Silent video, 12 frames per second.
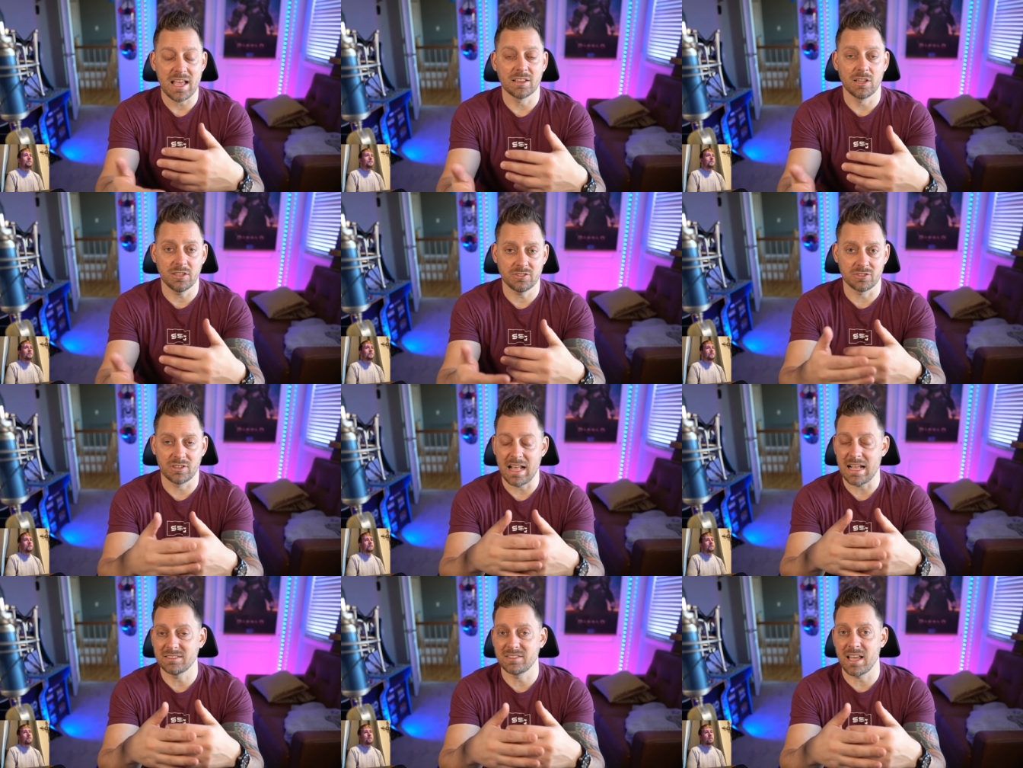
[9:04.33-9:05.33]
that luster, it
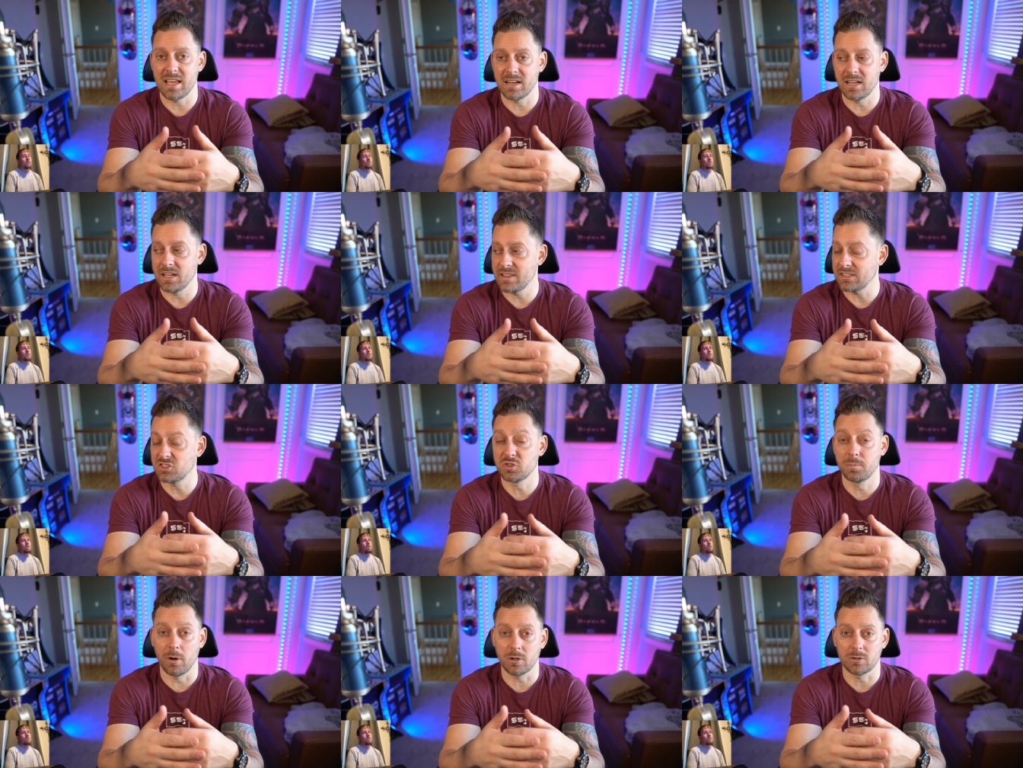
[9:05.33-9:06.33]
has that uh, that
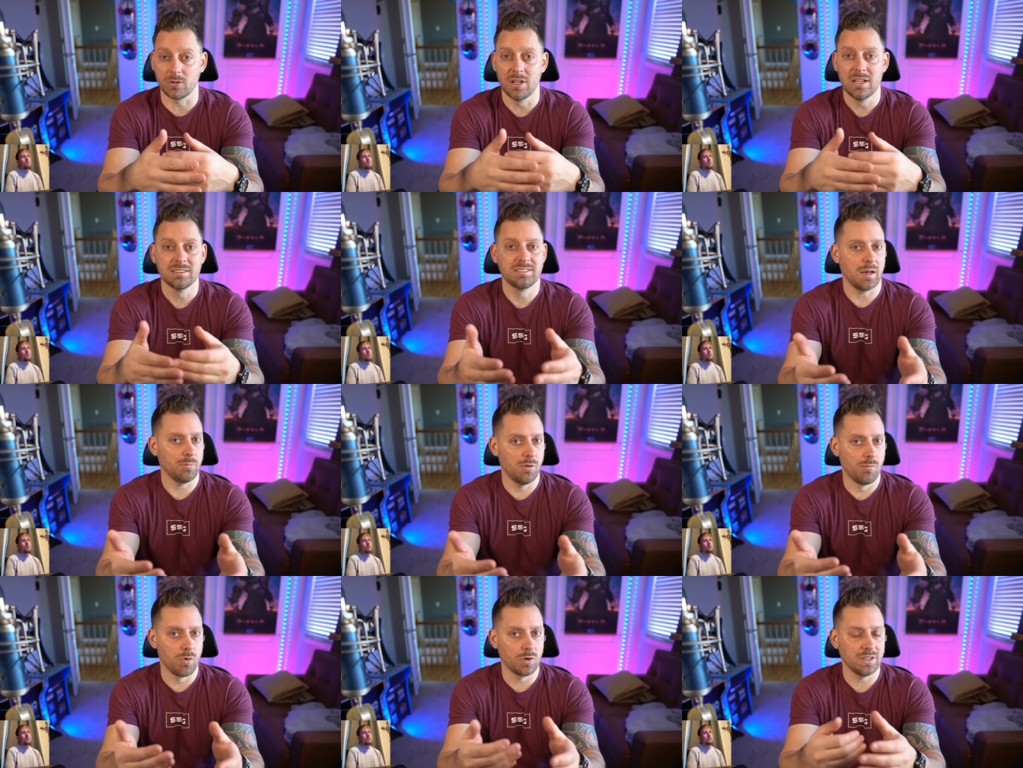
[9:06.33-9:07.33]
sparkle. Diablo
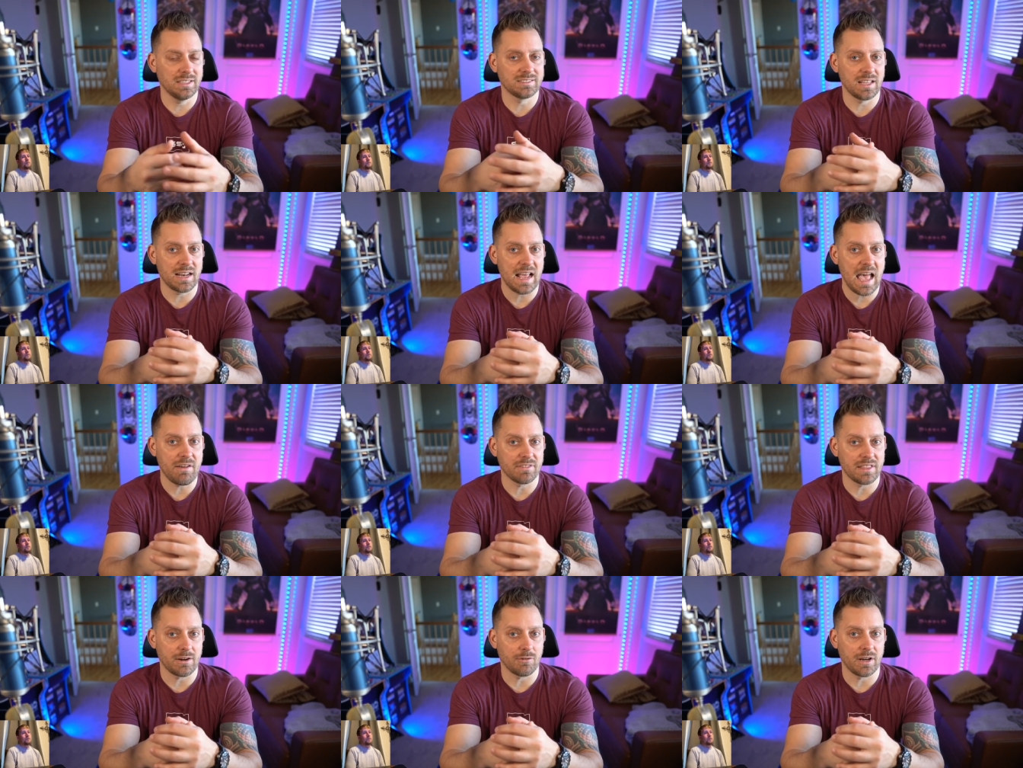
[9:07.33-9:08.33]
Immortal is not
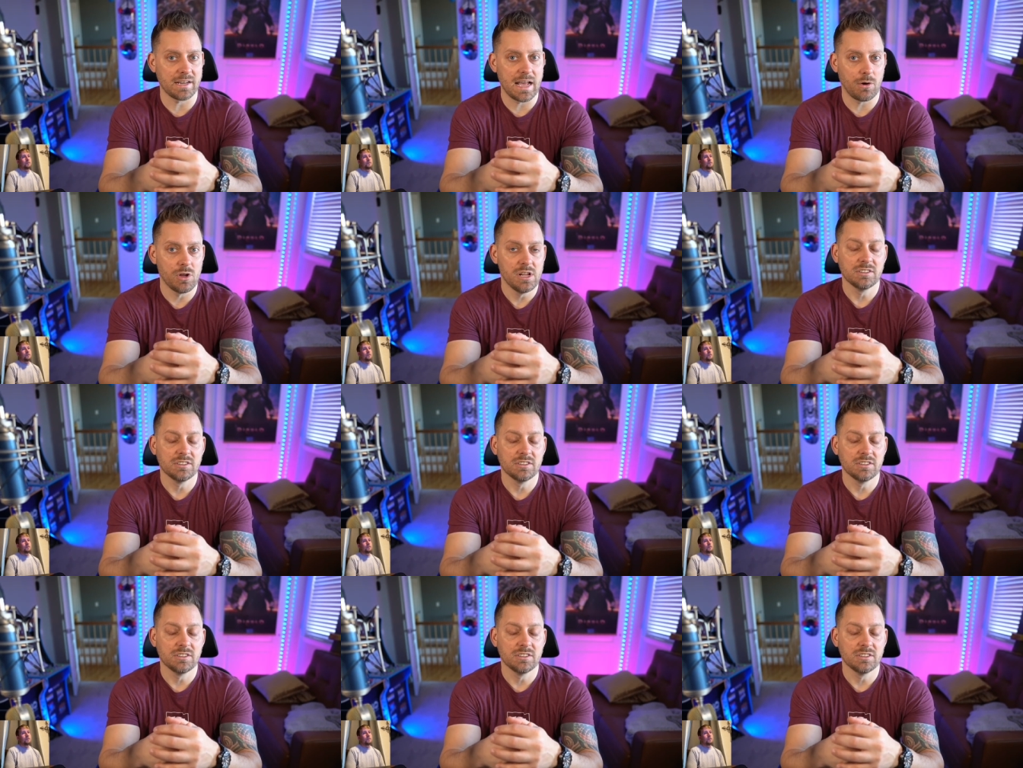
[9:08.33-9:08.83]
having that right now.